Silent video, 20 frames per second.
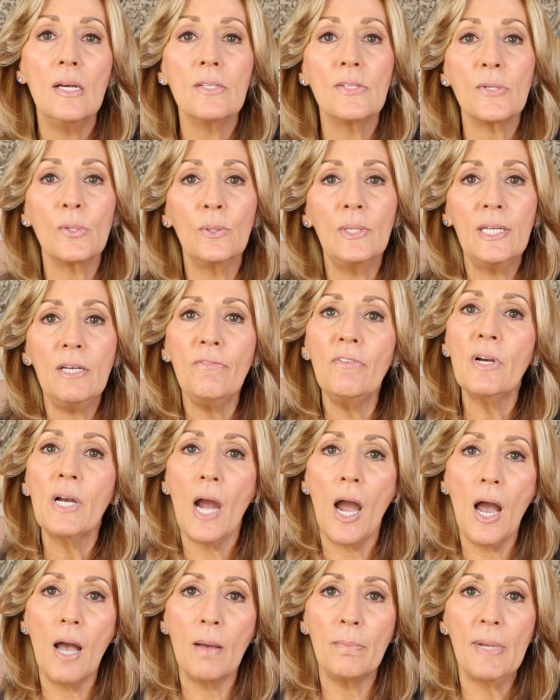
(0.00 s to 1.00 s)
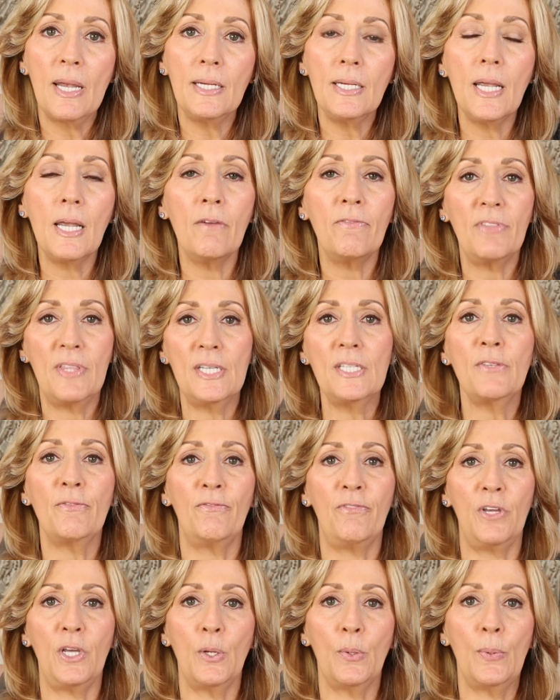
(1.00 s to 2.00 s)
So leave a comment if this
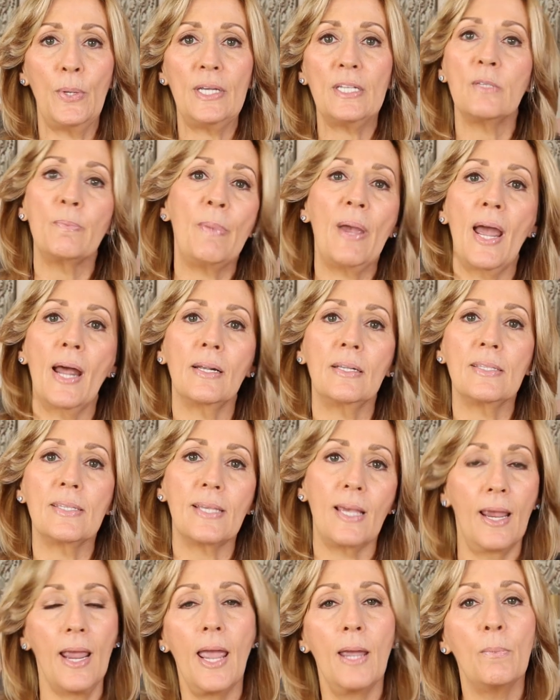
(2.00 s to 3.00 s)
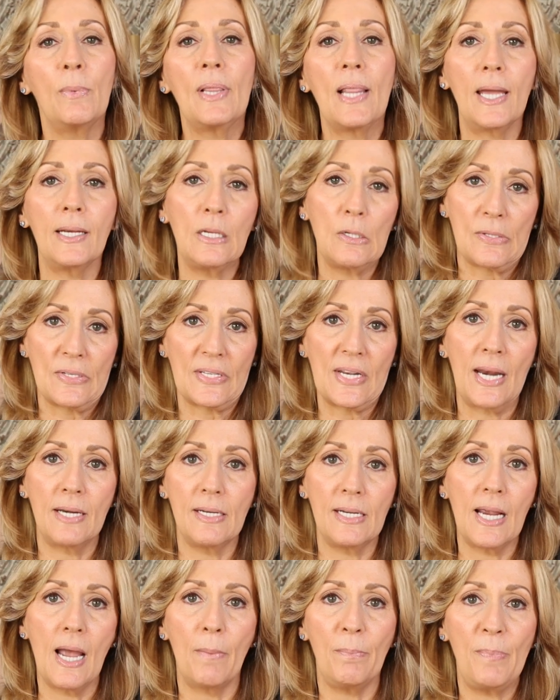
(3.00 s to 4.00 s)
view is bad and say, hey, we like you
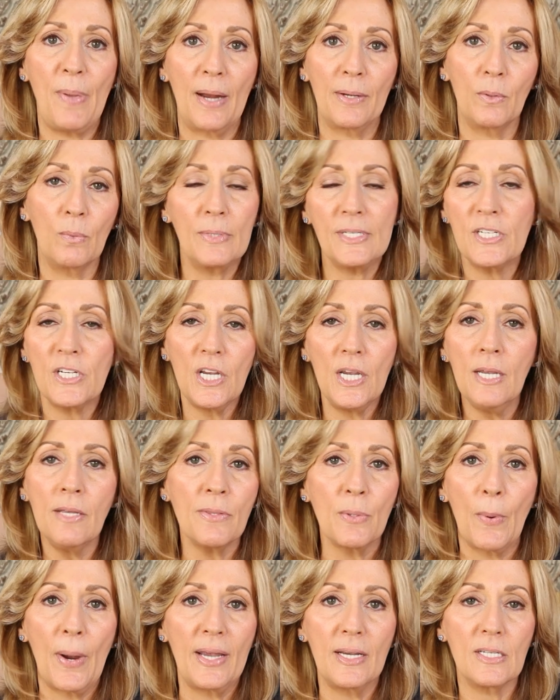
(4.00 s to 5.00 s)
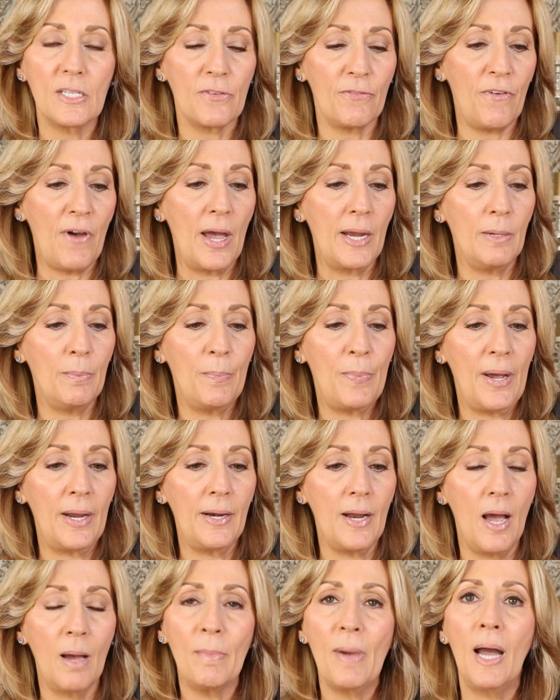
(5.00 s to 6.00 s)
standing up better, which either way is fine,
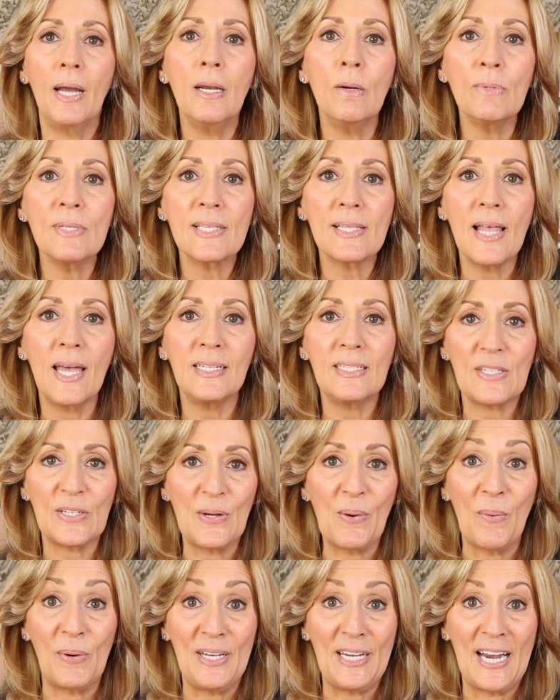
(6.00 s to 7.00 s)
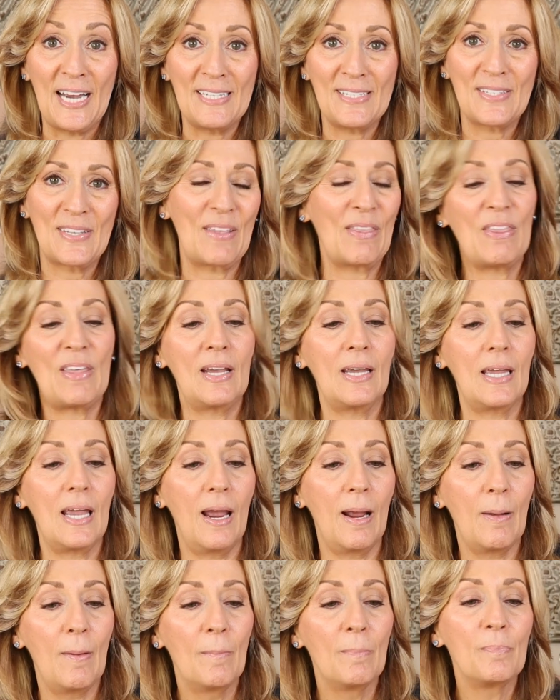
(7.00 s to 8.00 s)
but um, I always like to know what you guys are
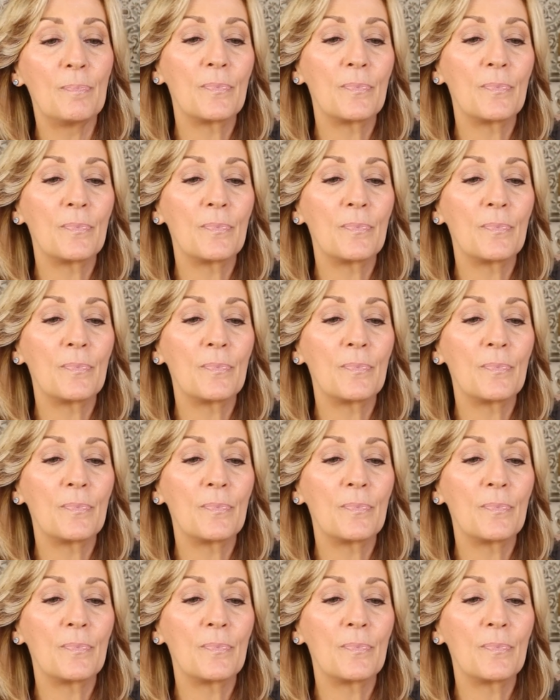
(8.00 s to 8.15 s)
thinking.